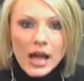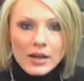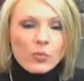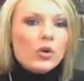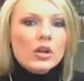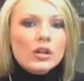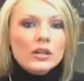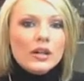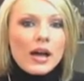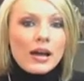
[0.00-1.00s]
I
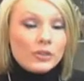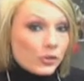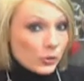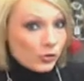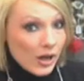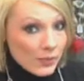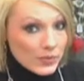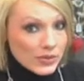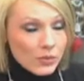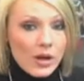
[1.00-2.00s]
work 2
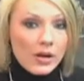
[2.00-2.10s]
jobs.